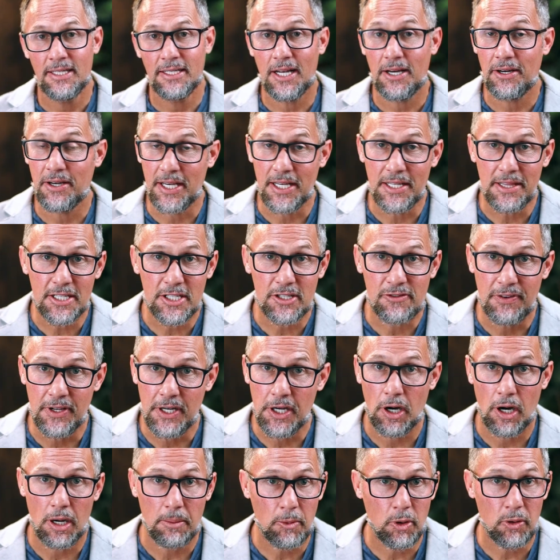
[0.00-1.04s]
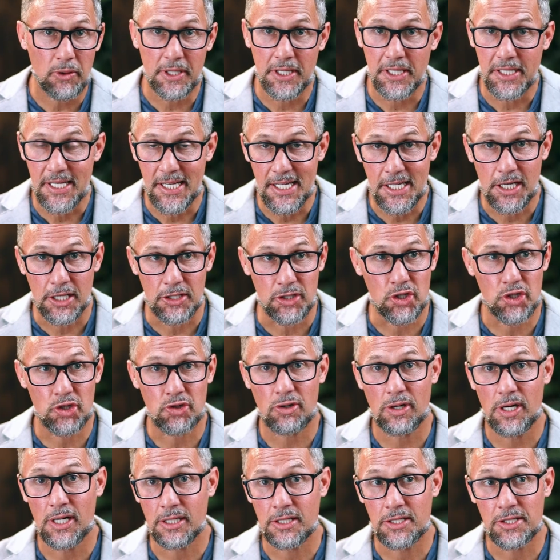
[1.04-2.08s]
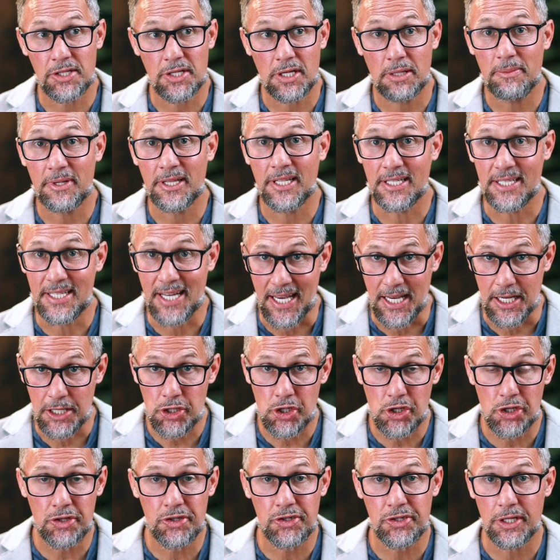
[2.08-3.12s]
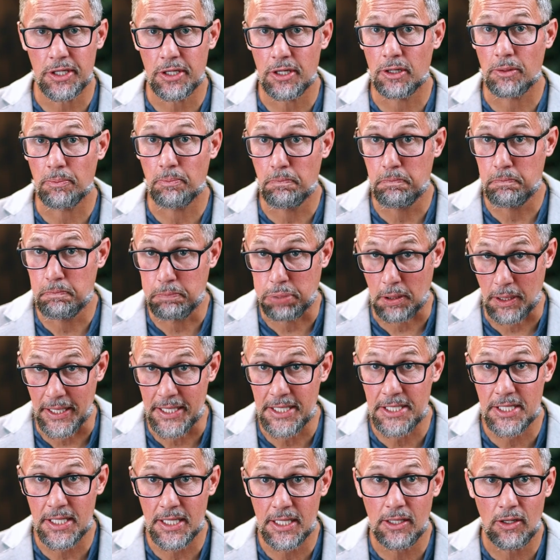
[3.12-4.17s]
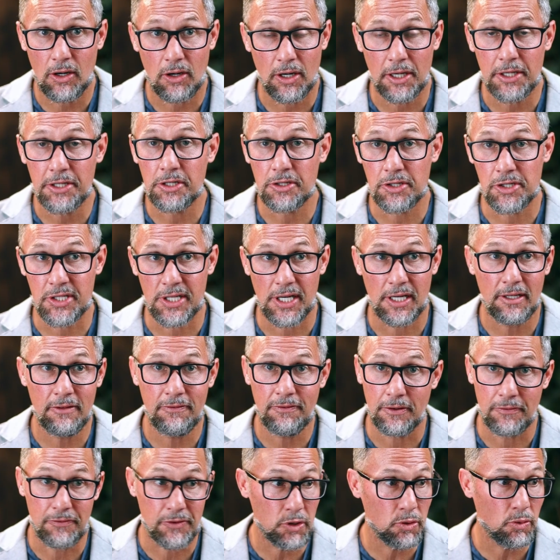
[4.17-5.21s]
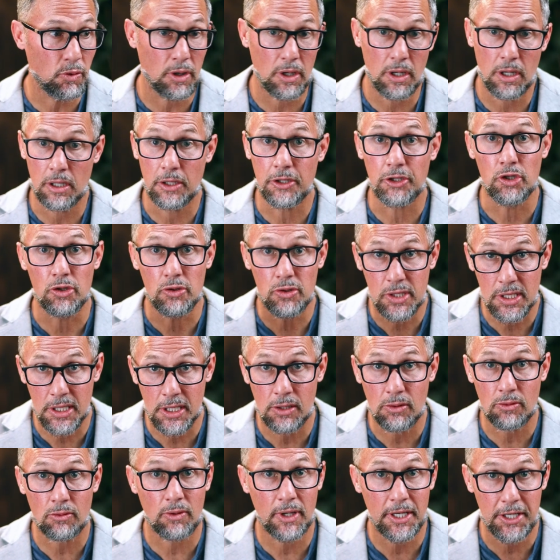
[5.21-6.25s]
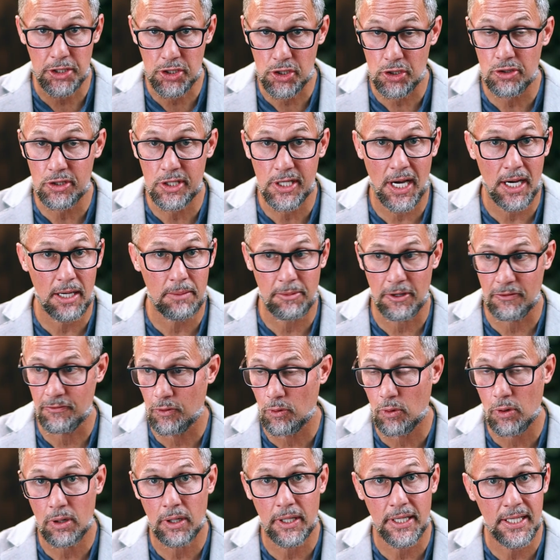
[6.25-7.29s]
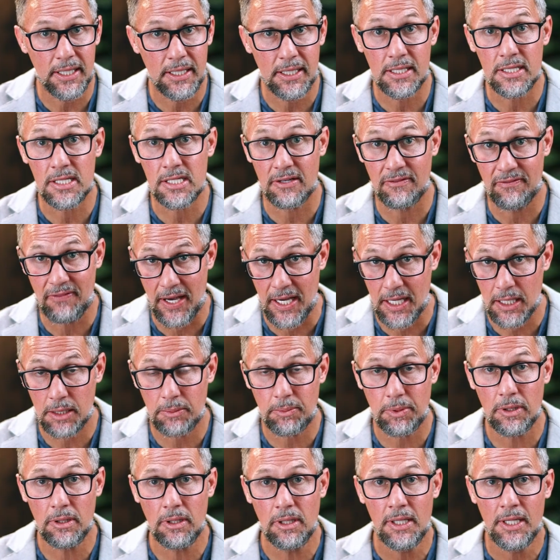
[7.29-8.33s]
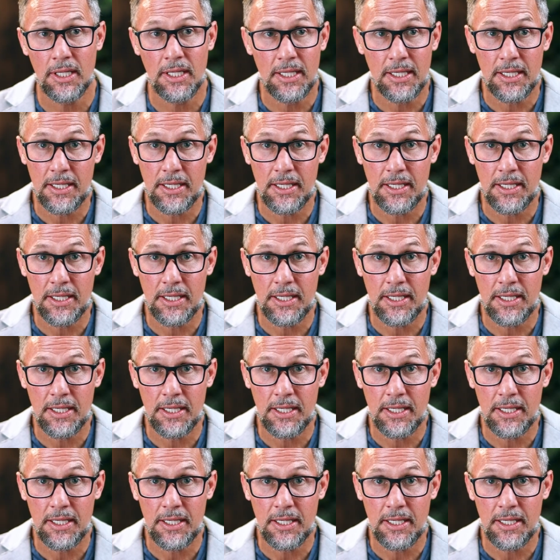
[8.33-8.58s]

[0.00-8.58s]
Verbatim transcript: Now, in this video, I'm going to deconstruct some of the dangers that you're placing on yourself if you are using retatrutide before it is available.